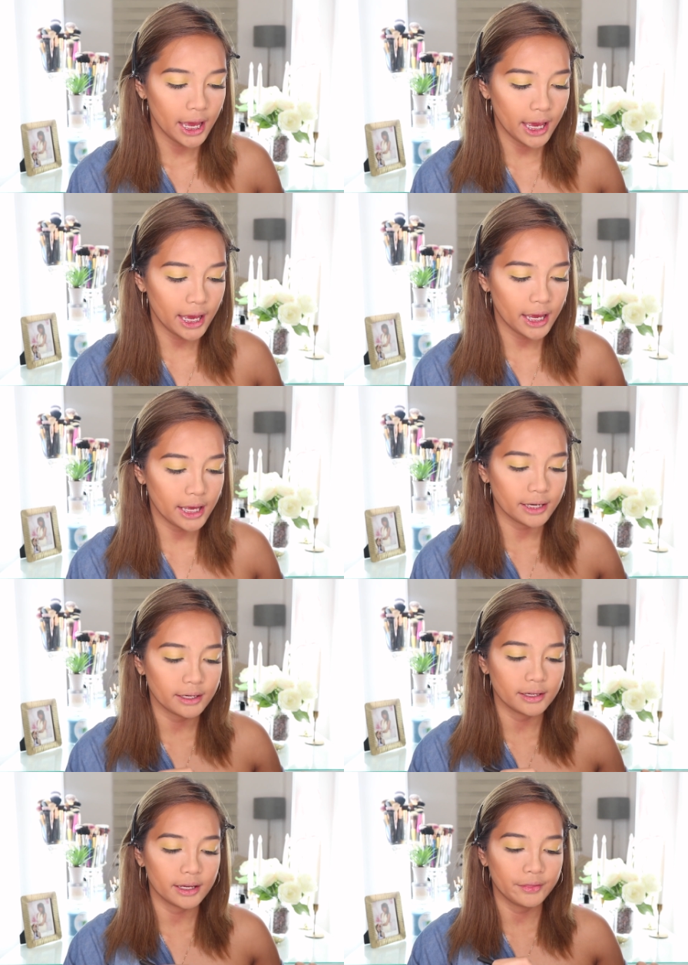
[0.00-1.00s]

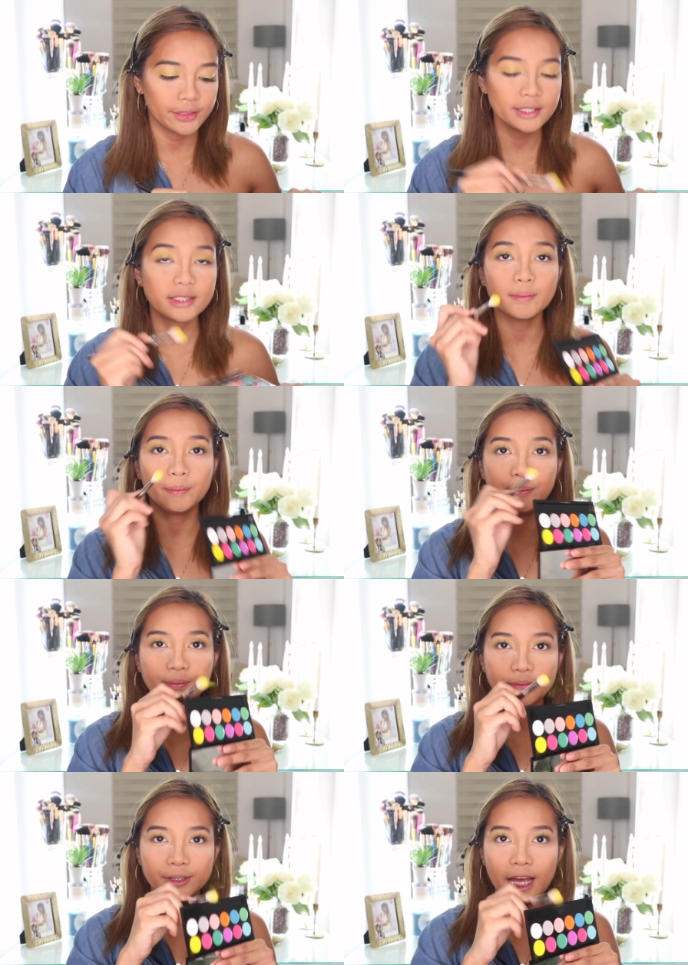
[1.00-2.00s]
And this
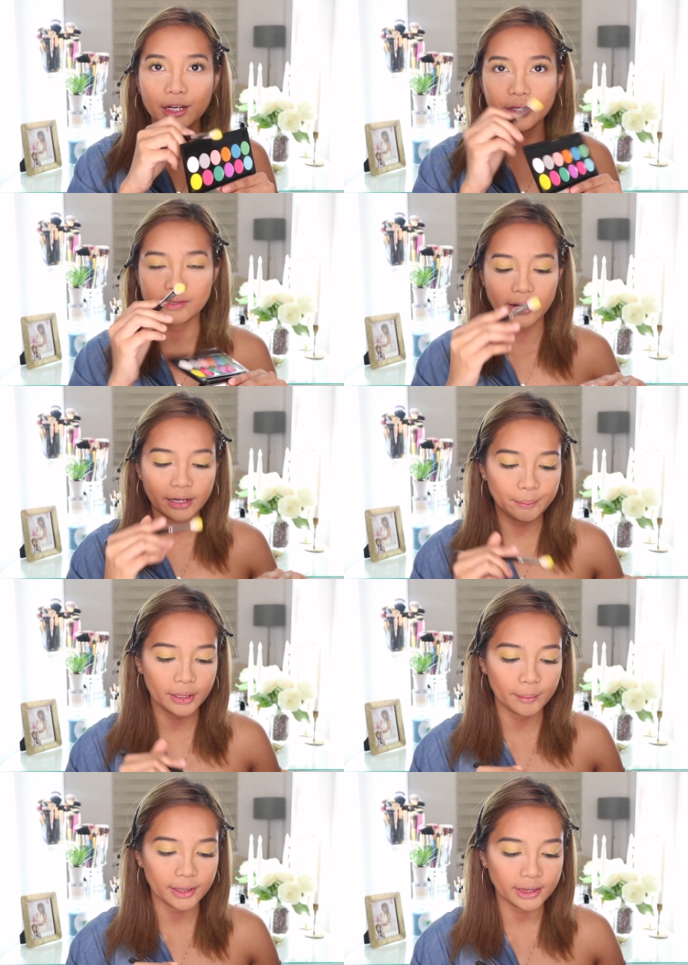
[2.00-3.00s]
shadow is very
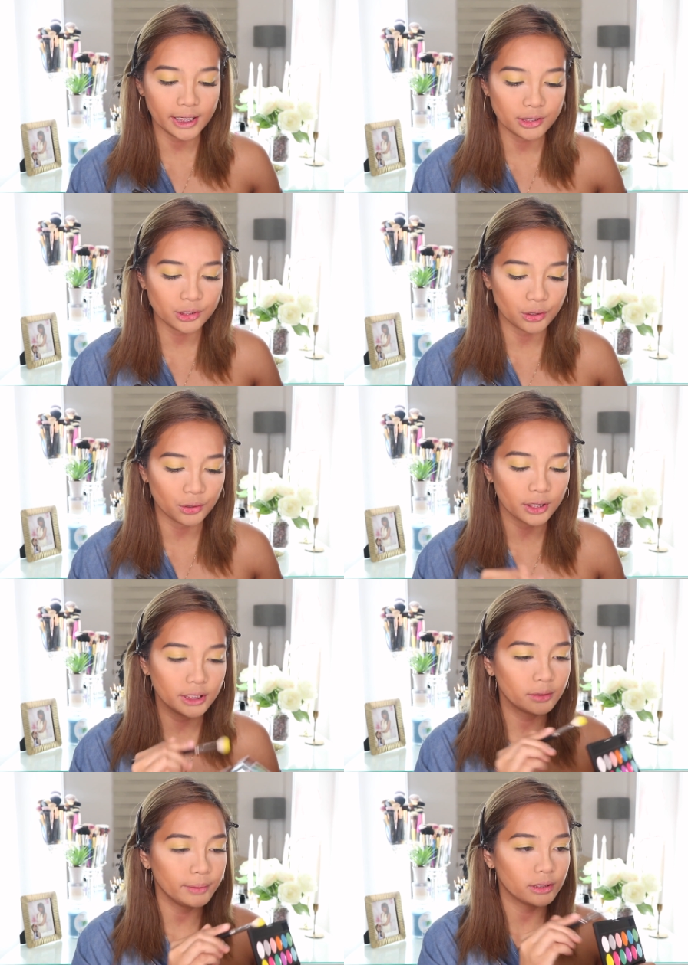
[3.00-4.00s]
pigmented. So a
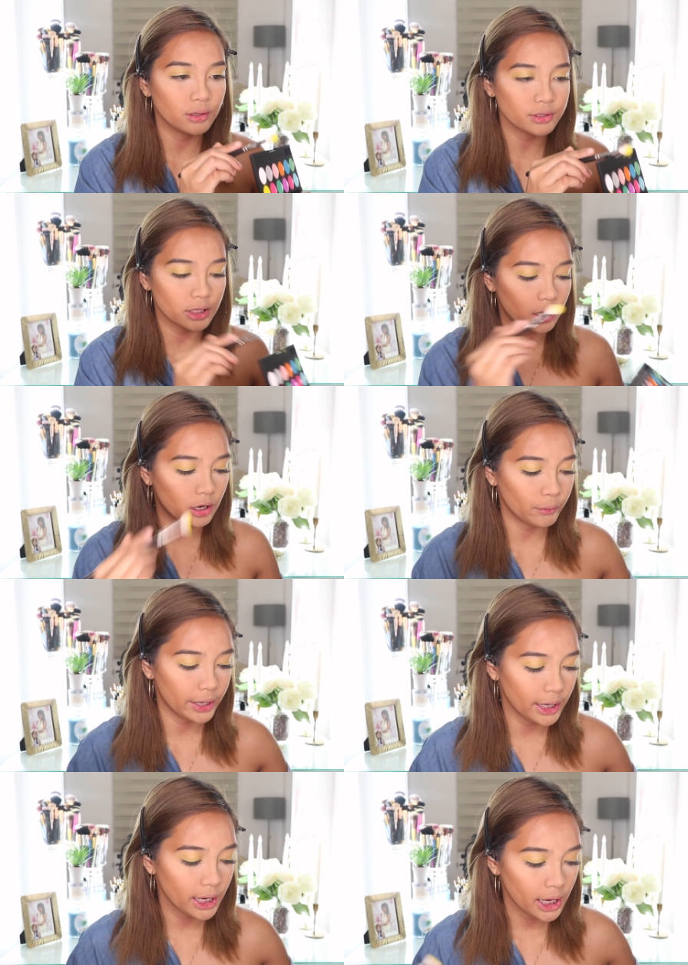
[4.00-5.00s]
little bit goes a long
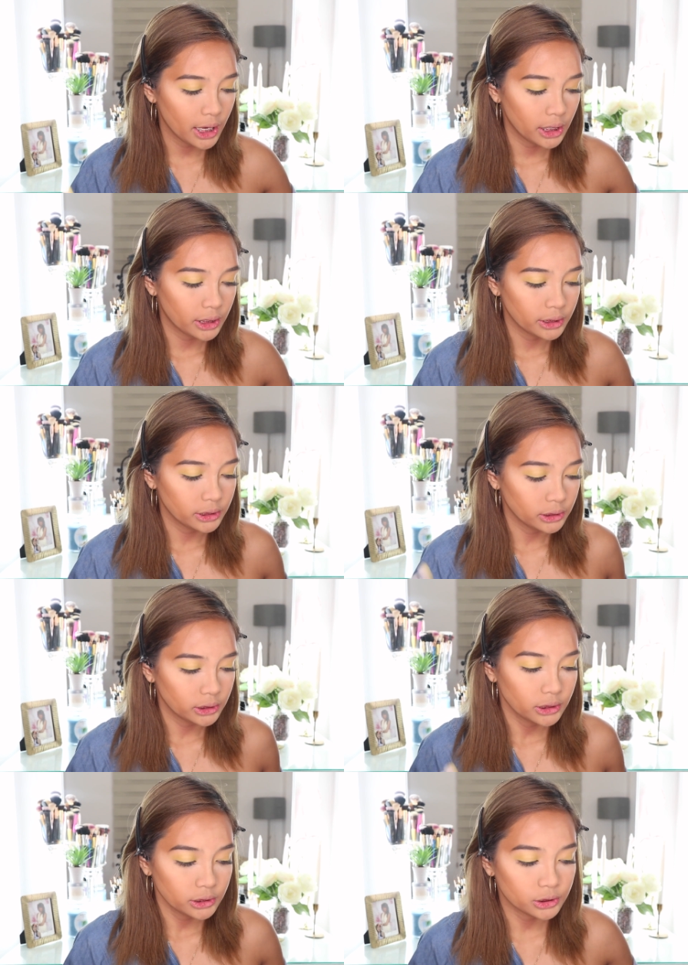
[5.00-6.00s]
way.
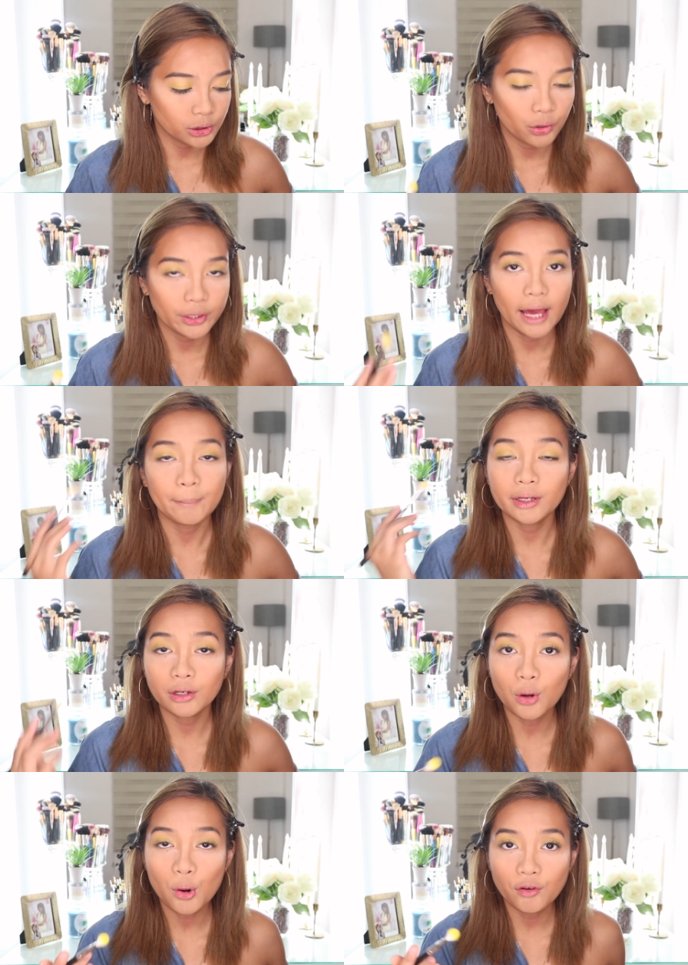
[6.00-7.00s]
So yeah, I'm
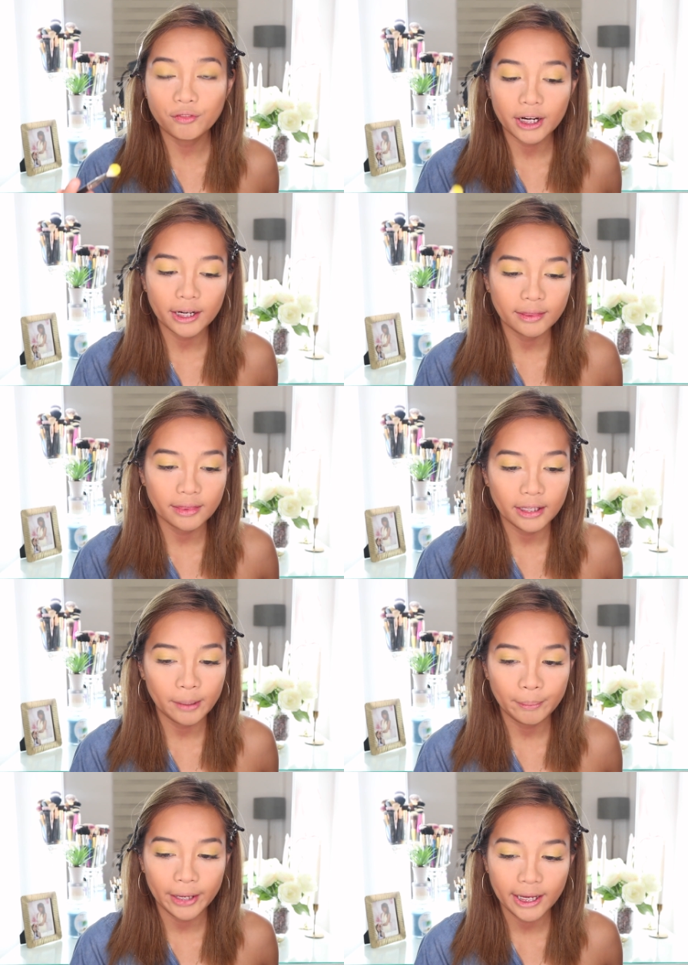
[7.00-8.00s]
gonna go over
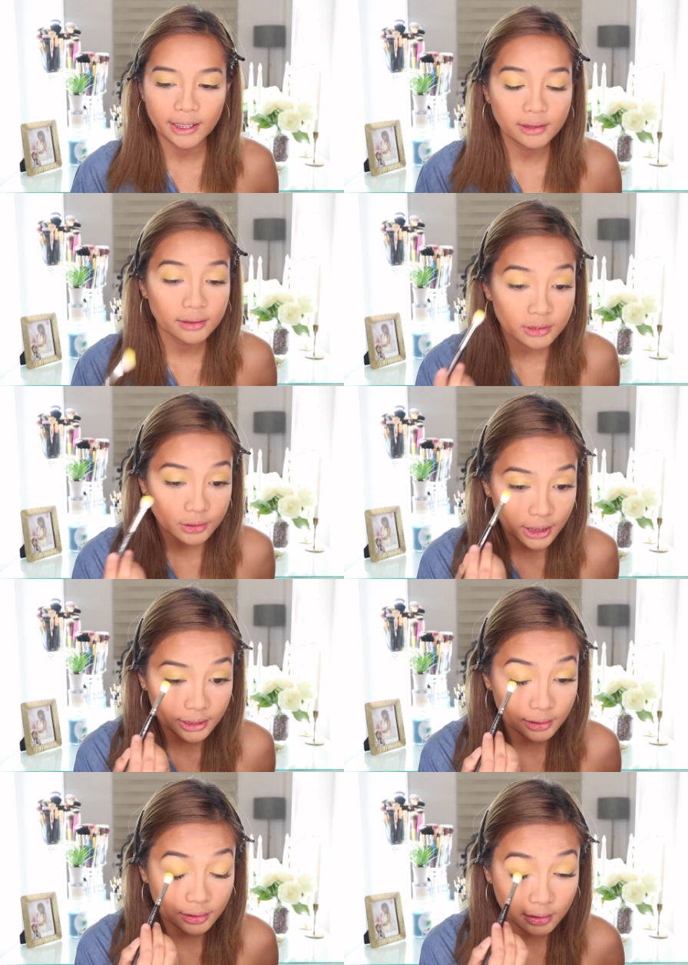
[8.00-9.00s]
the paint so
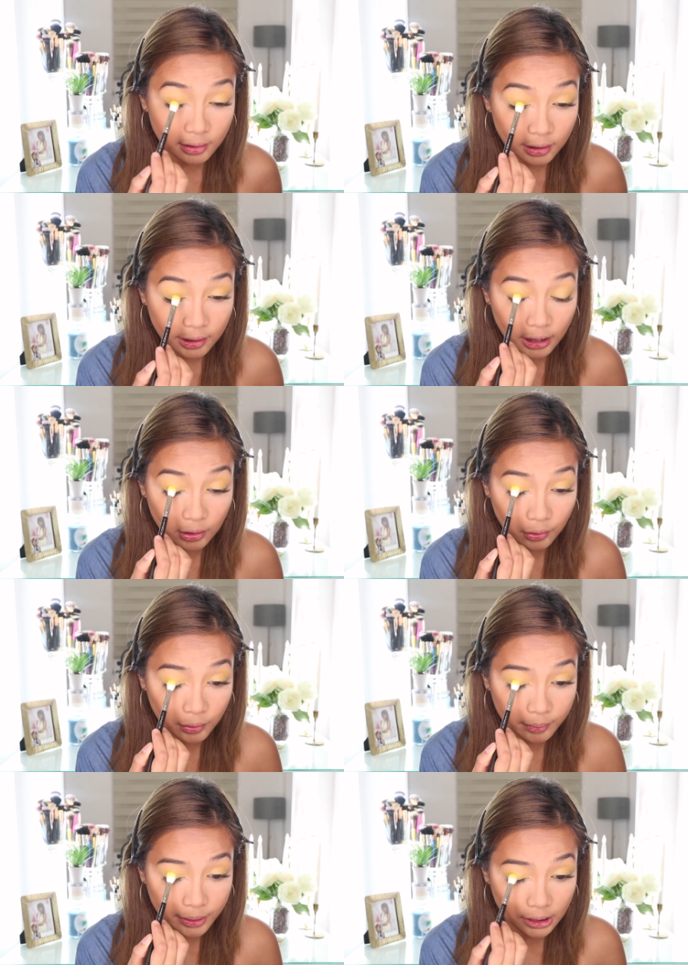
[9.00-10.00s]
that the yellow
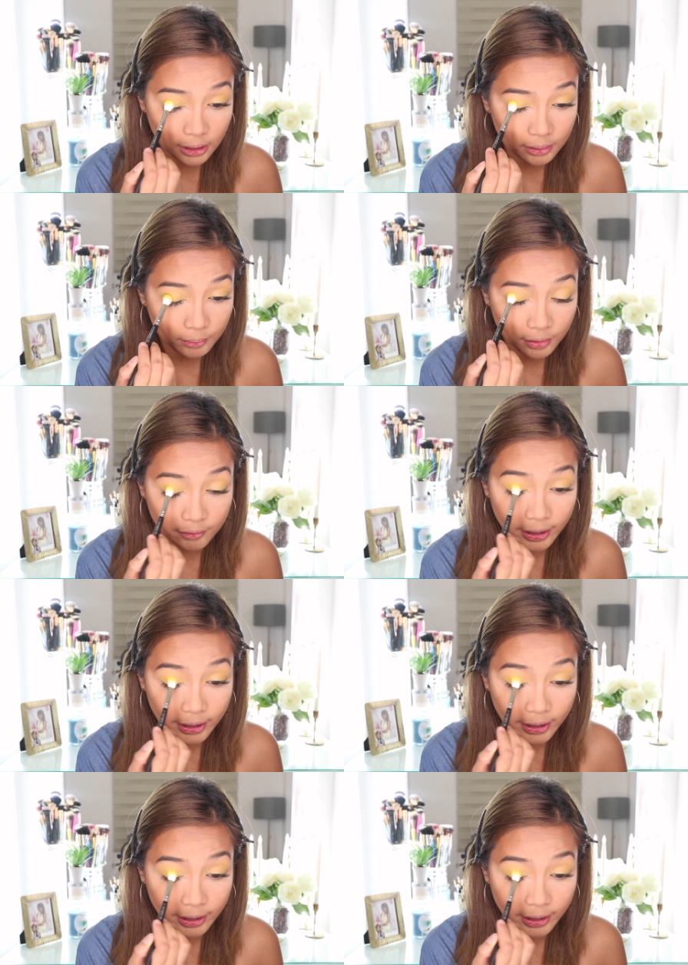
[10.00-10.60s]
will be a lot more